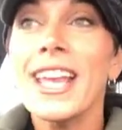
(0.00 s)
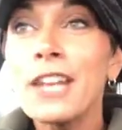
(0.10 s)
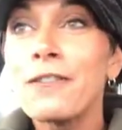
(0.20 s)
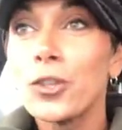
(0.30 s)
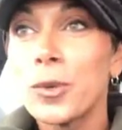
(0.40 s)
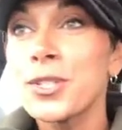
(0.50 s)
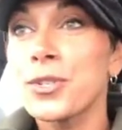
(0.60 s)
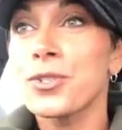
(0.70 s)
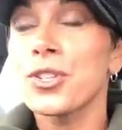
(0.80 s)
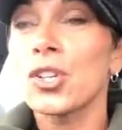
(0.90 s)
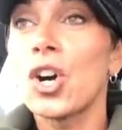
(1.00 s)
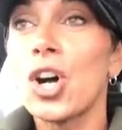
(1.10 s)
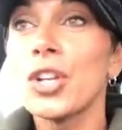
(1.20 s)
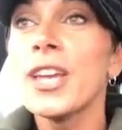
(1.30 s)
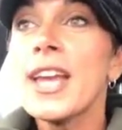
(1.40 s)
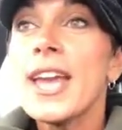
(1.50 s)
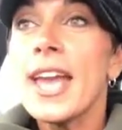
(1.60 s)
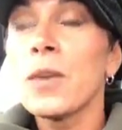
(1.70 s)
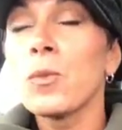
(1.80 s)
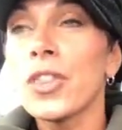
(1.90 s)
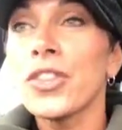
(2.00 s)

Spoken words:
influencers, they're called, and